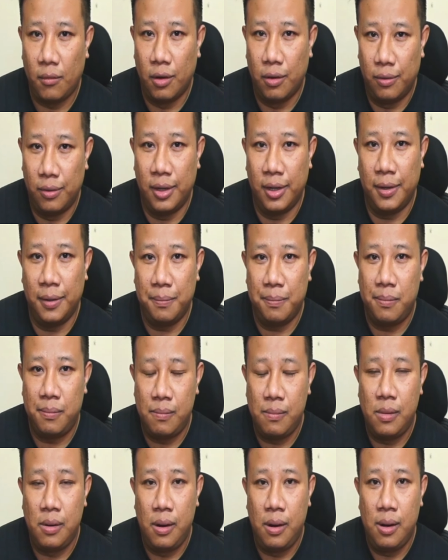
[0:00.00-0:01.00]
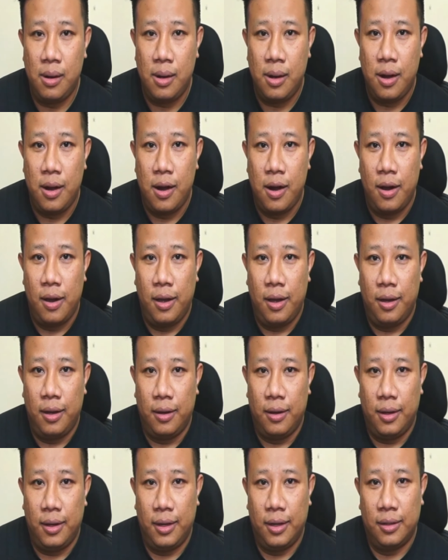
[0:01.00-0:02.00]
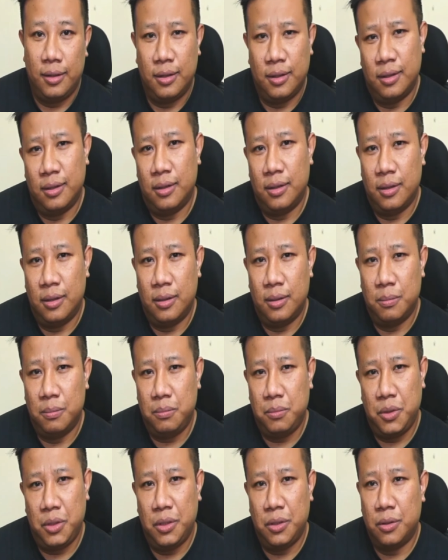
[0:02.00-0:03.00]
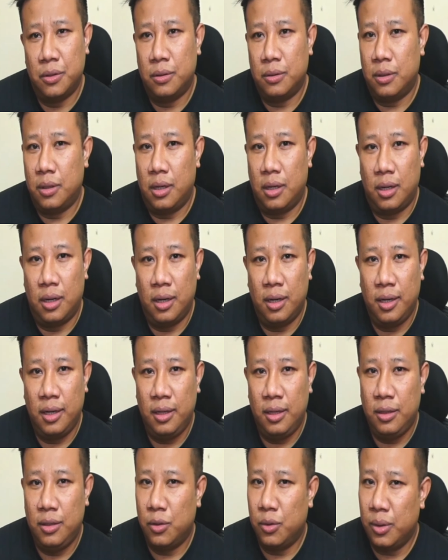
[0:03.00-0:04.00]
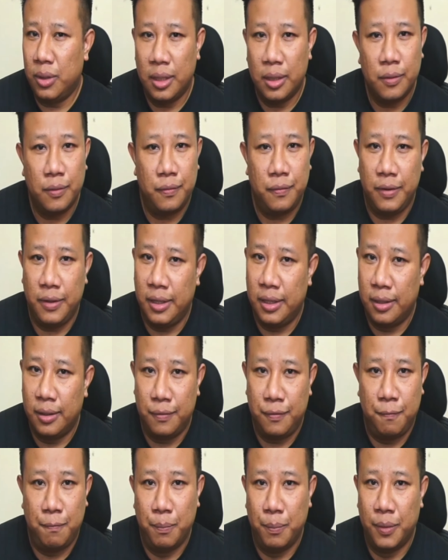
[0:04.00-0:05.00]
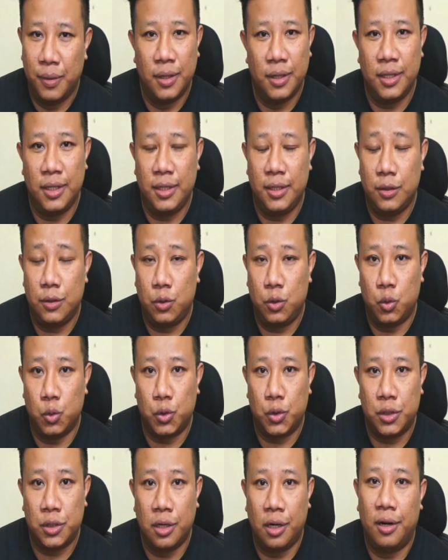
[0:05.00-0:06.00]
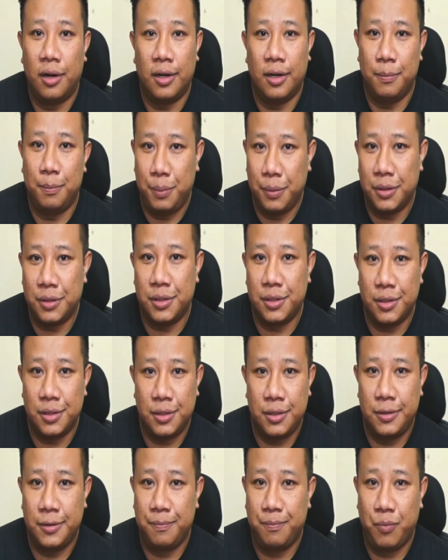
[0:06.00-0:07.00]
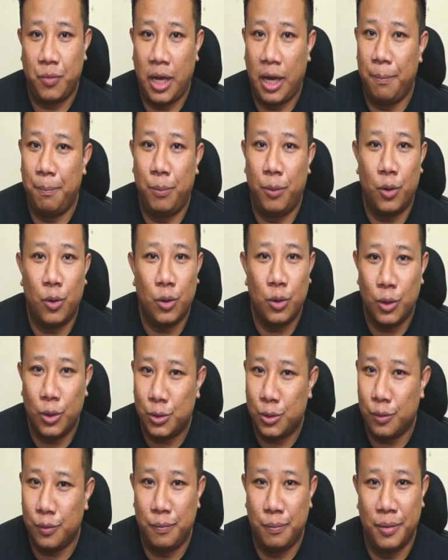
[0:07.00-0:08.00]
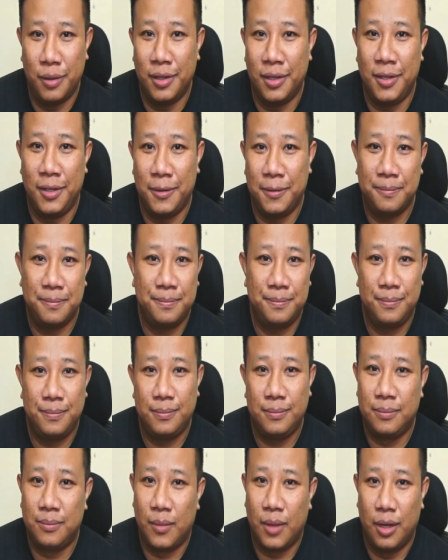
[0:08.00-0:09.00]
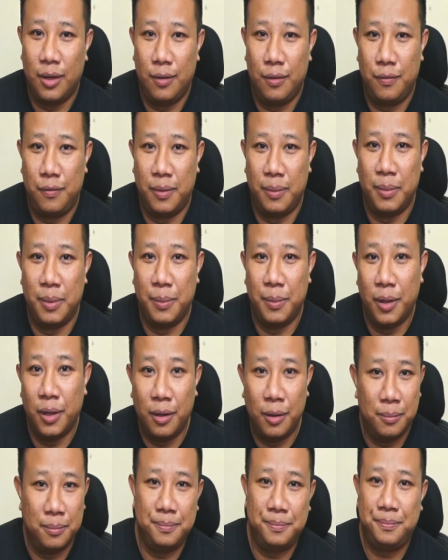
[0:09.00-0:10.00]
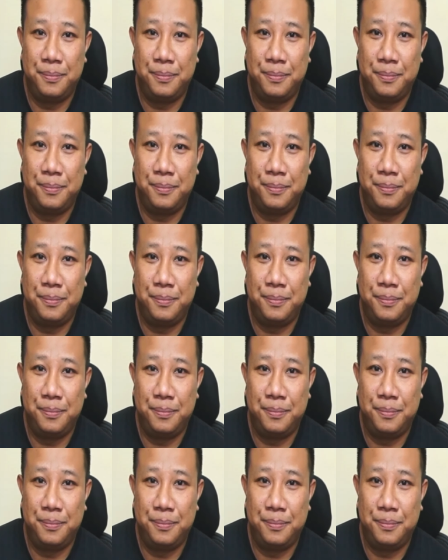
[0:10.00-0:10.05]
Right, and I don't have enough money to start a business. I borrow lots of money from my mom,